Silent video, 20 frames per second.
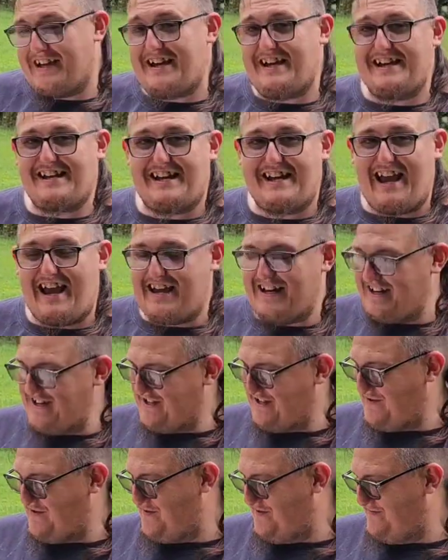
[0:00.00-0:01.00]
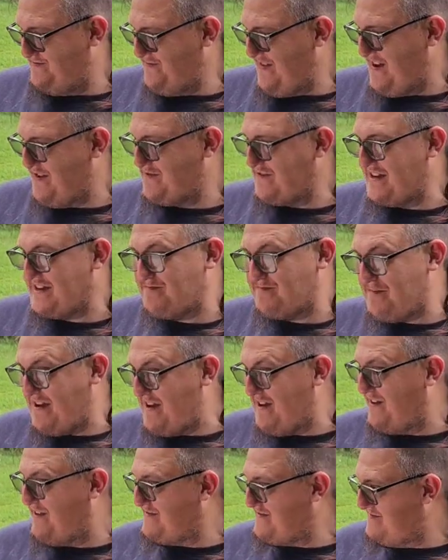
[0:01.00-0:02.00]
a kid in a candy store. I don't get
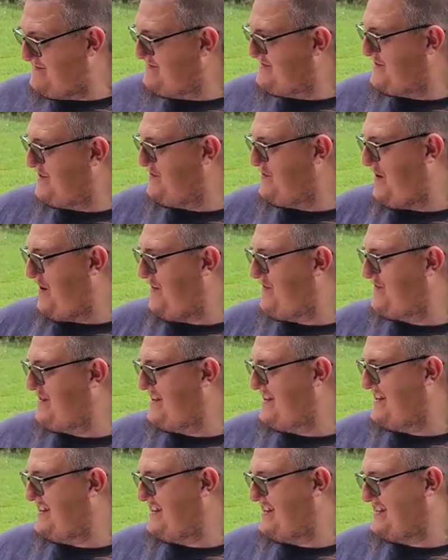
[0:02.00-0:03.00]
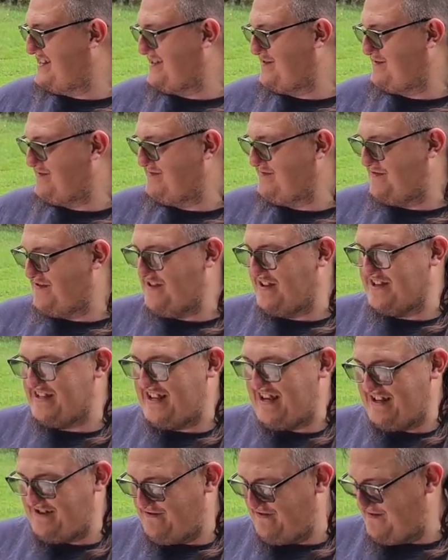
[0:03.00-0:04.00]
mail too often, and this really
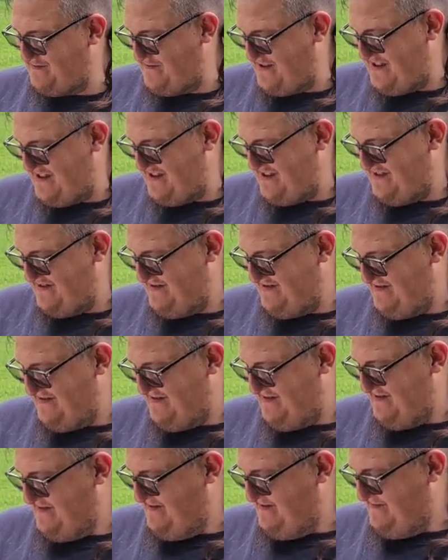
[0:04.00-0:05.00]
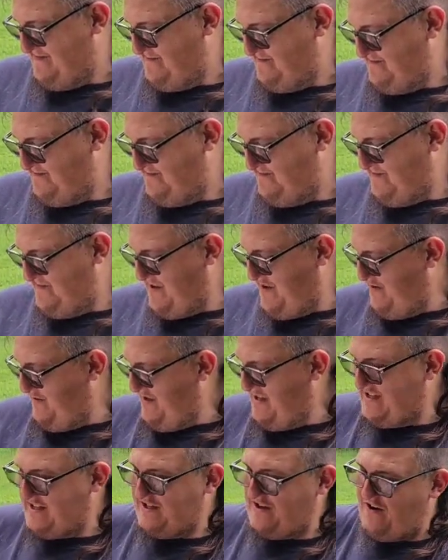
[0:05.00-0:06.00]
tickles me. So
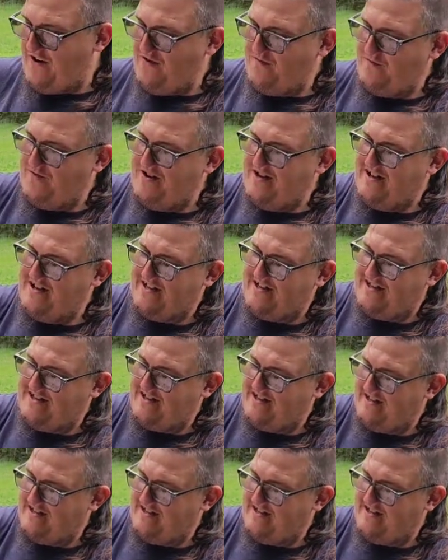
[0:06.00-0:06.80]
let's start with,